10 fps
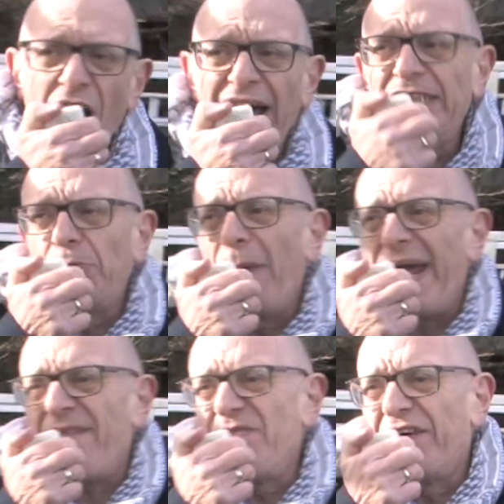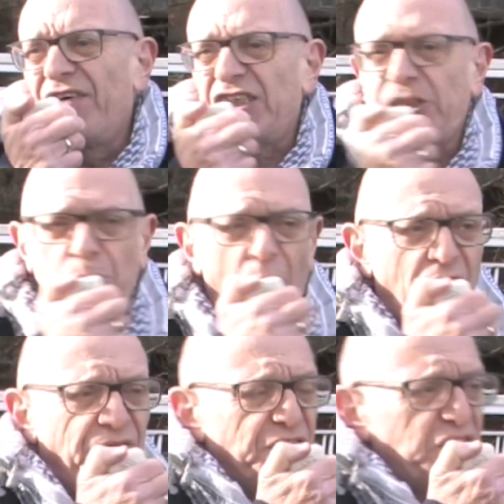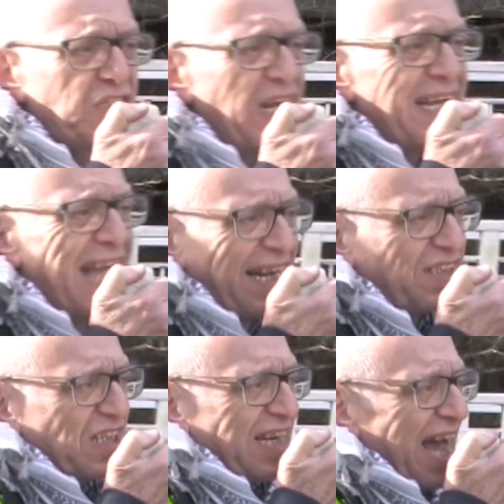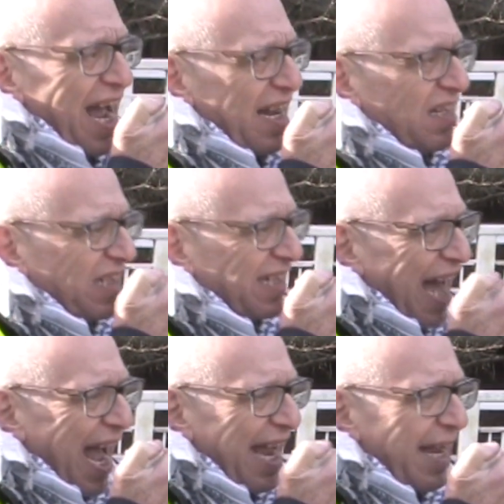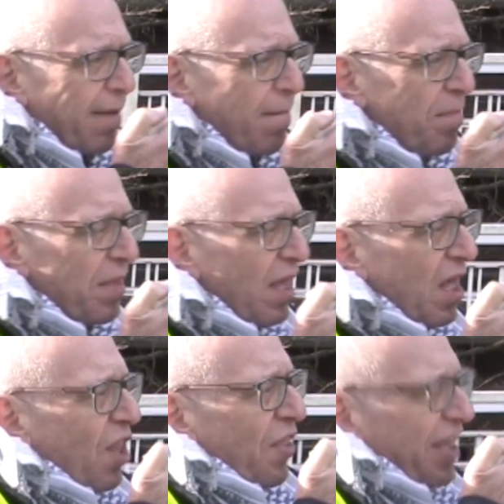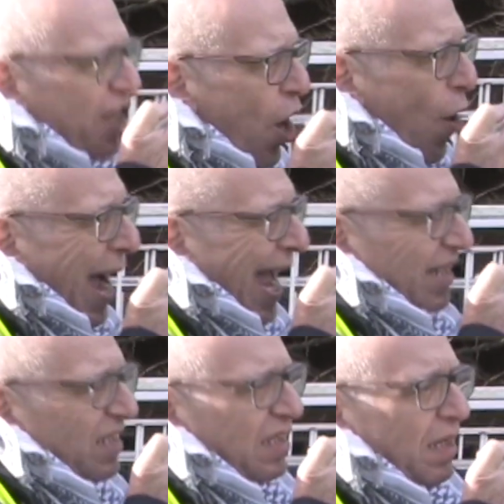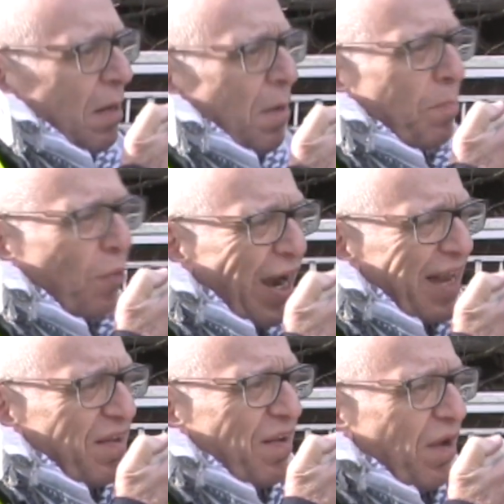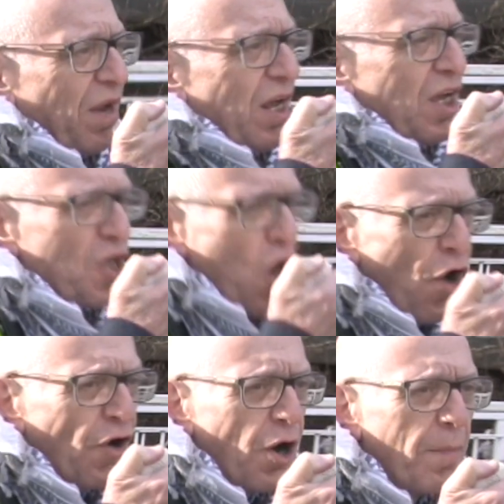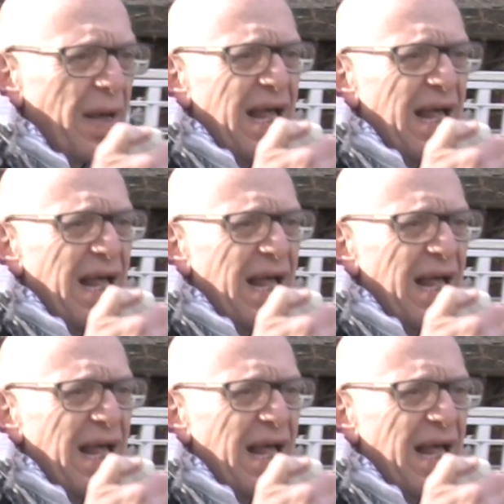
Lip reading: has been the response yesterday and today? The US, Britain, Europe